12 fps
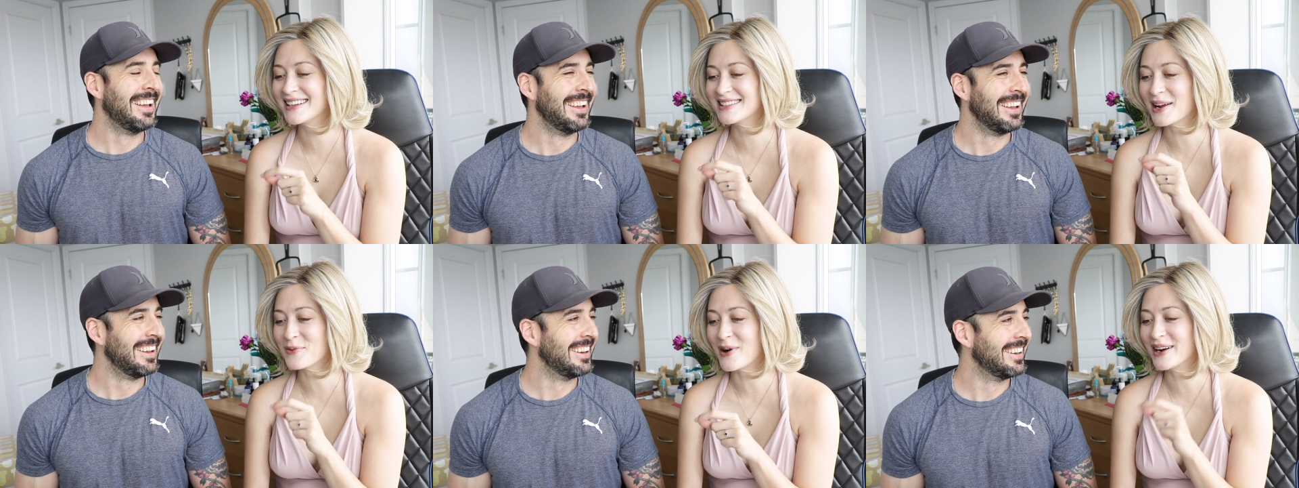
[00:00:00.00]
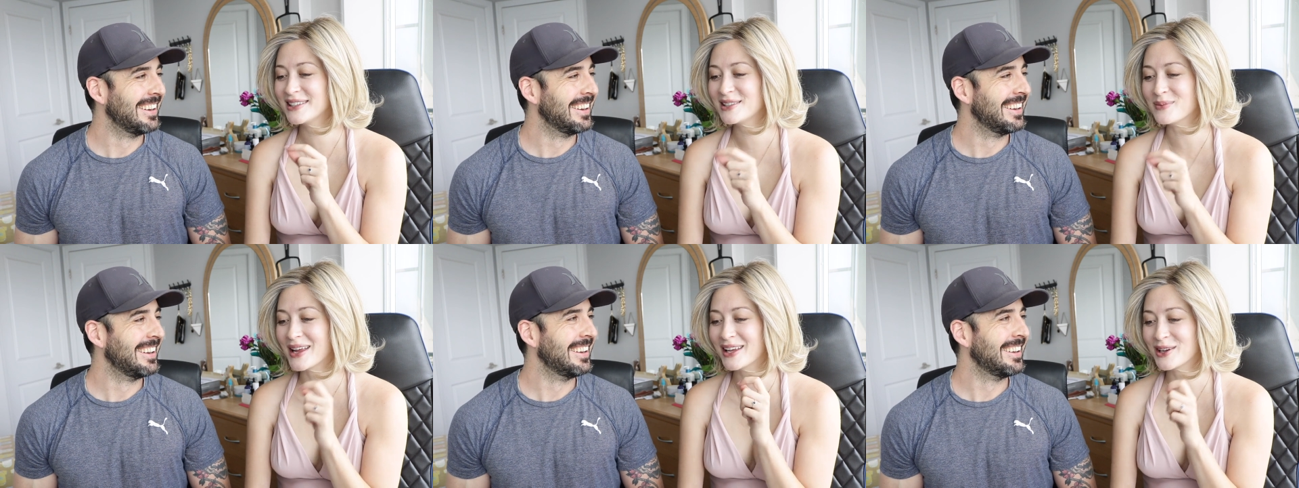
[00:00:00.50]
Speaker 1: Is I wanted to
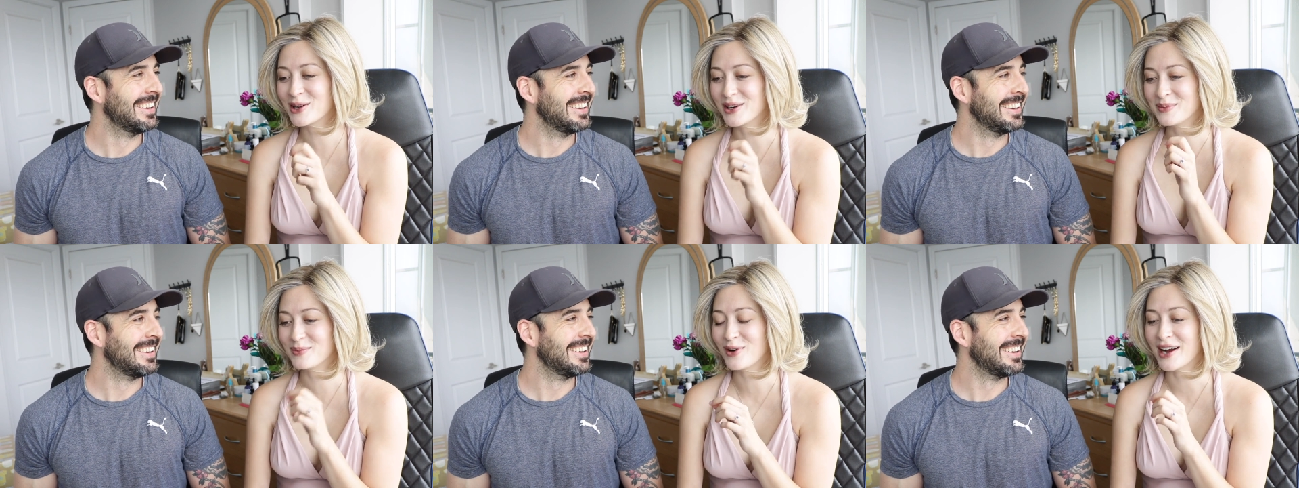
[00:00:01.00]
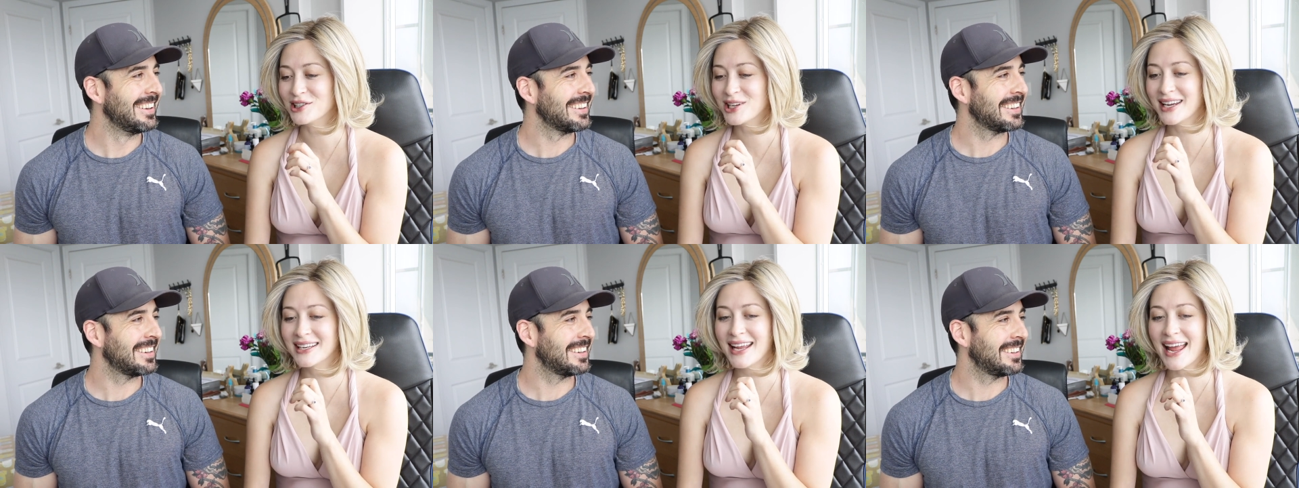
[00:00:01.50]
make a good
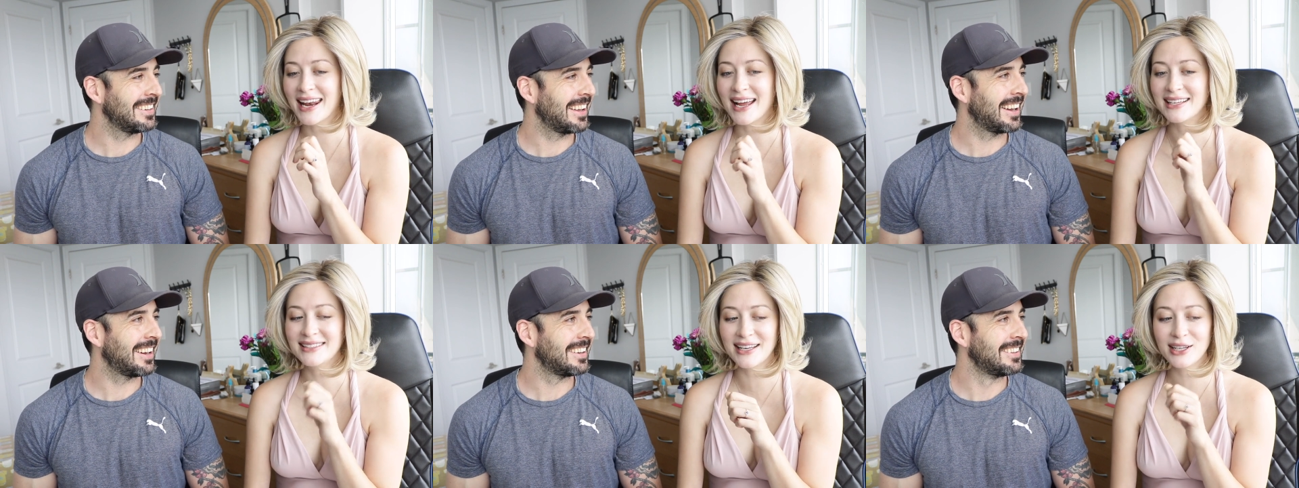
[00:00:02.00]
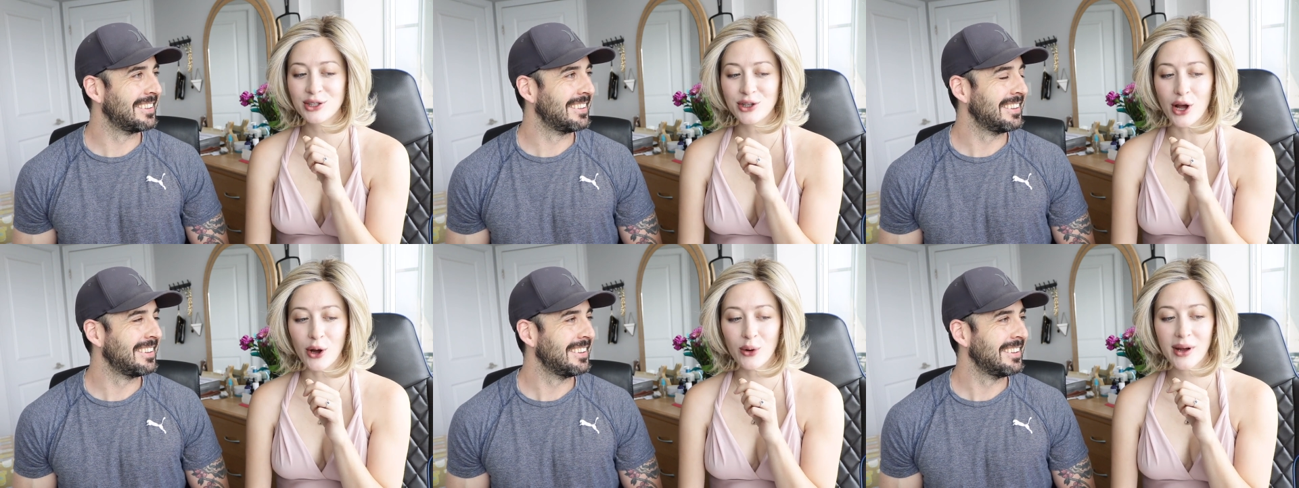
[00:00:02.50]
impression, and yeah. I didn't
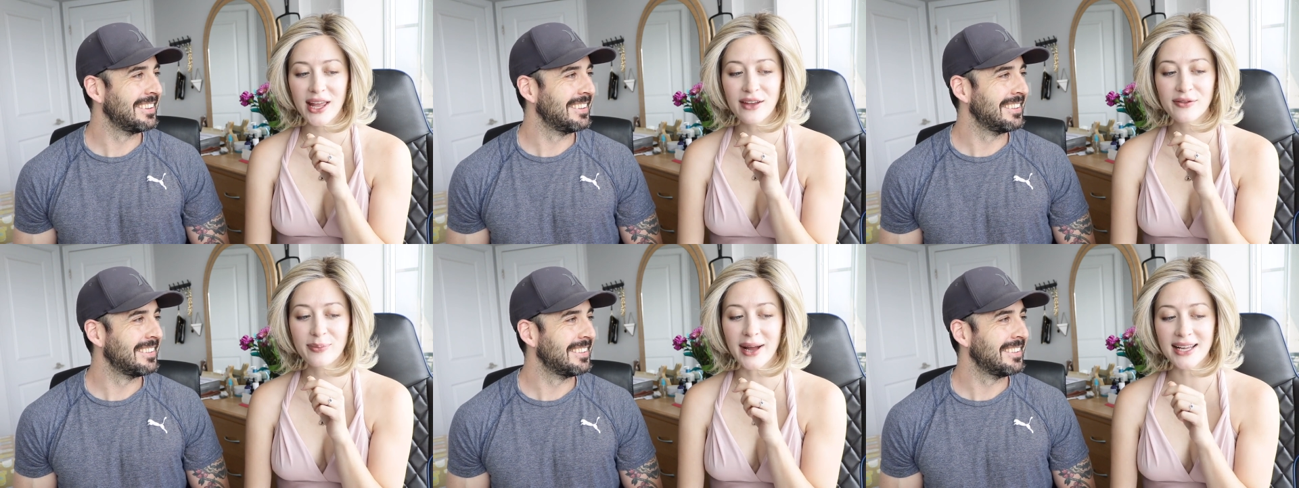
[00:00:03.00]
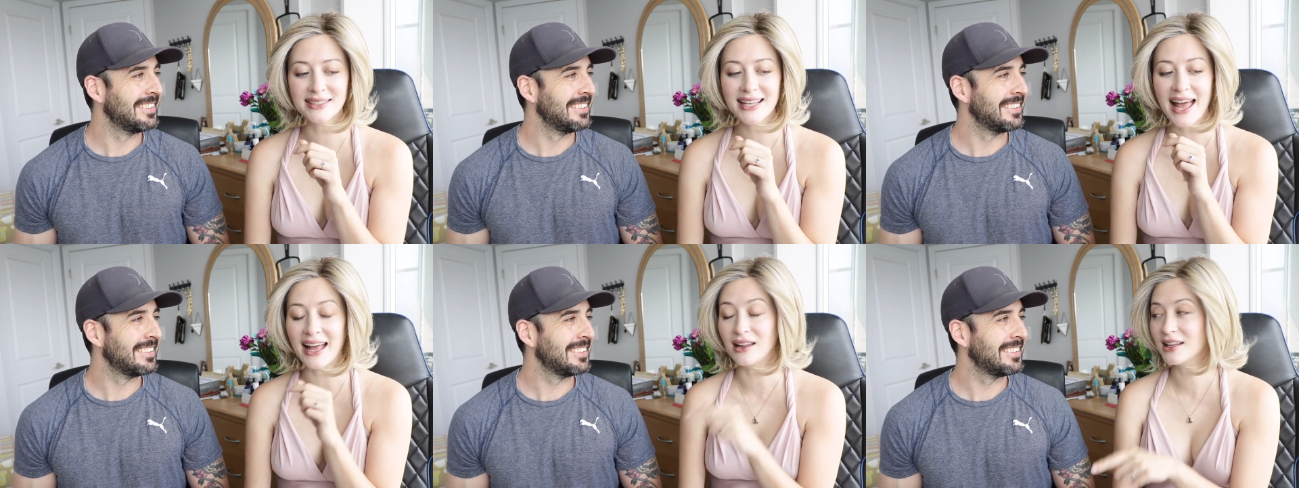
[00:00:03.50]
know if by
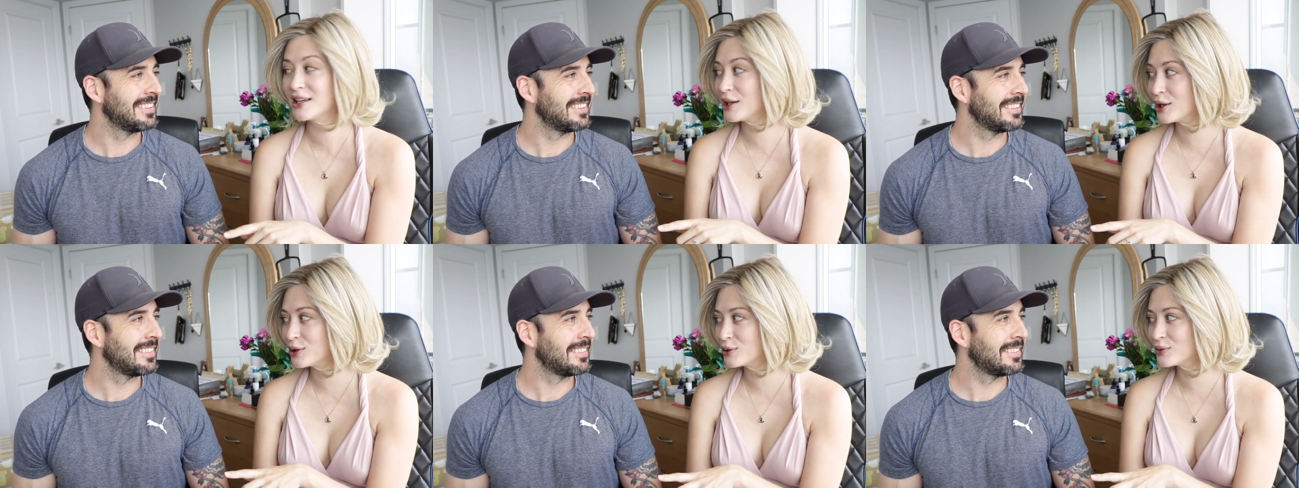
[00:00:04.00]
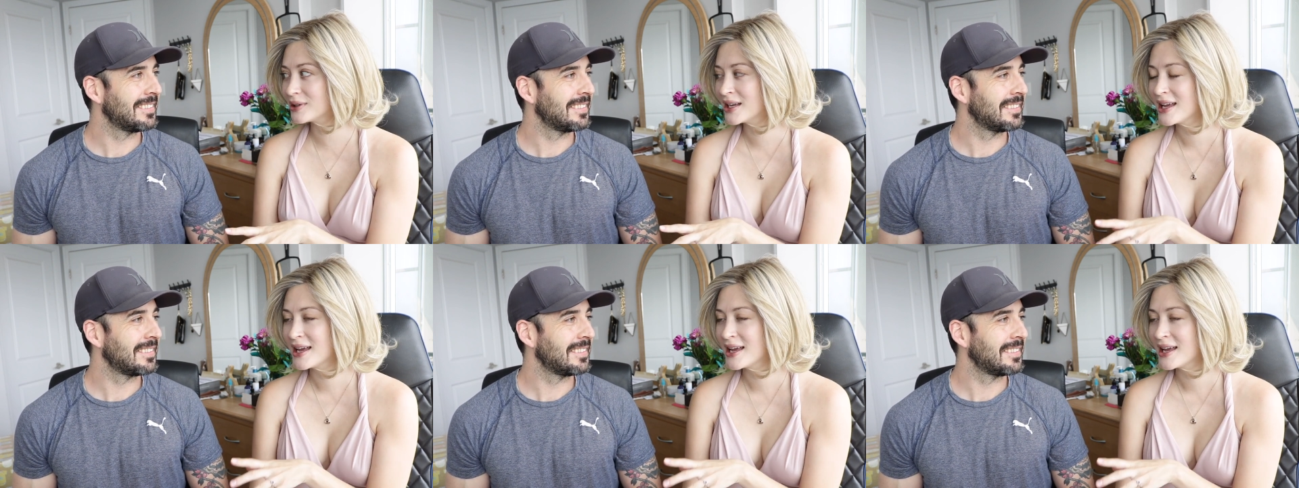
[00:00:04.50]
telling you